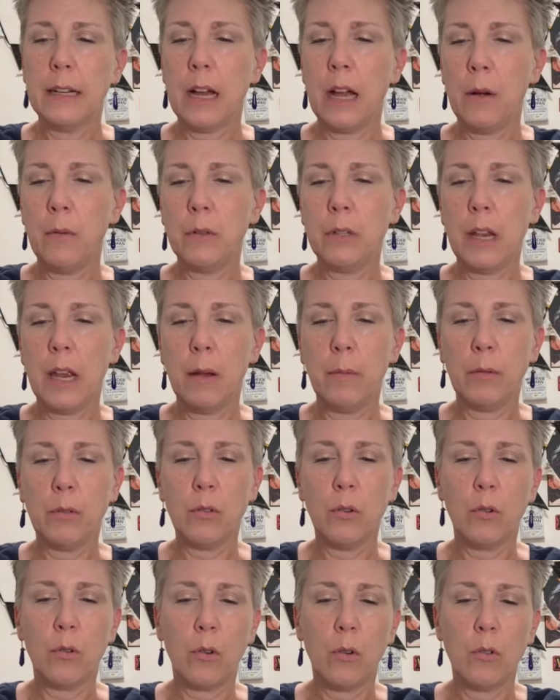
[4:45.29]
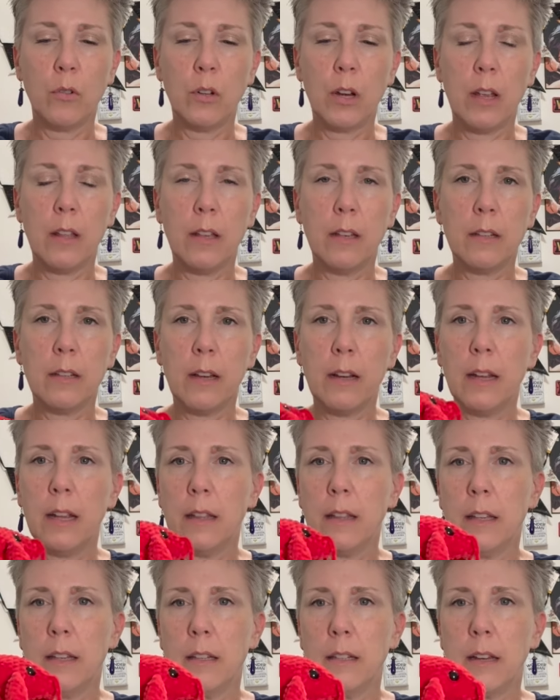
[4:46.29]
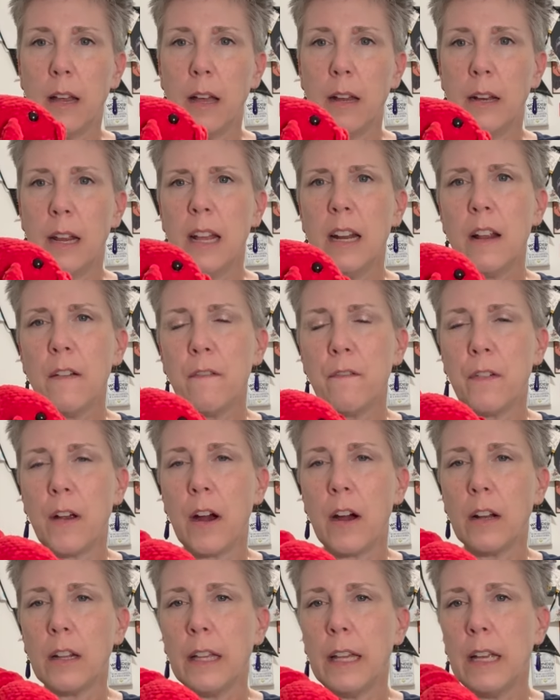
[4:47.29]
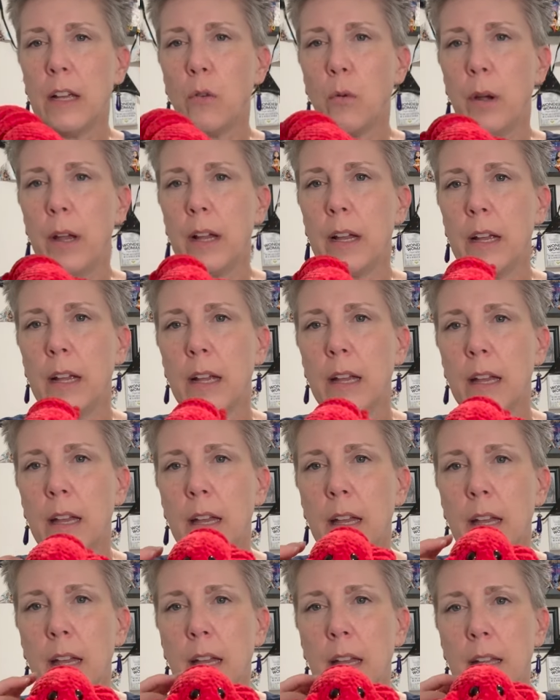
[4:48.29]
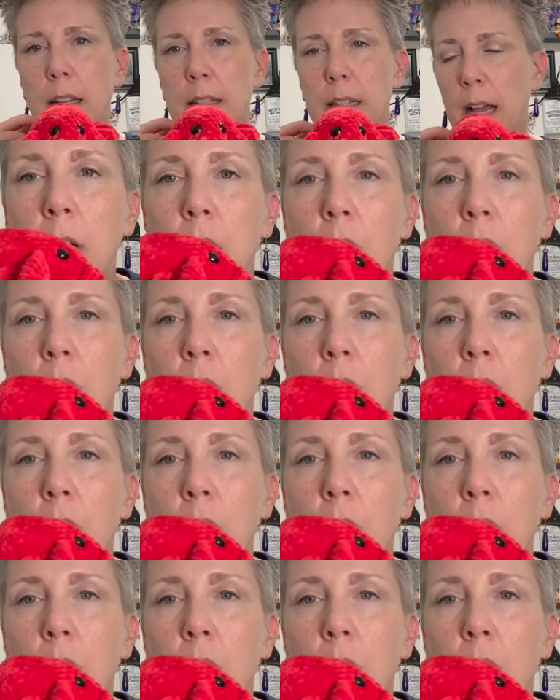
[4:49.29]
I was able to crochet this and get this done in a fairly quick time.